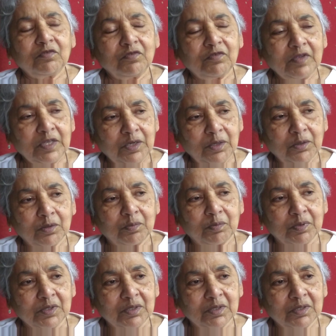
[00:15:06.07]
was very
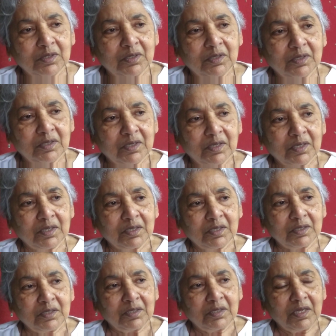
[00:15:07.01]
open,
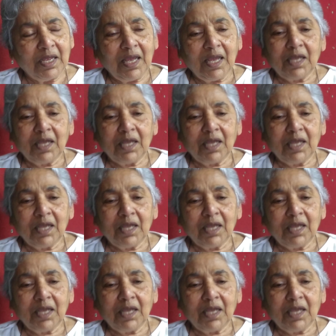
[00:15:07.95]
and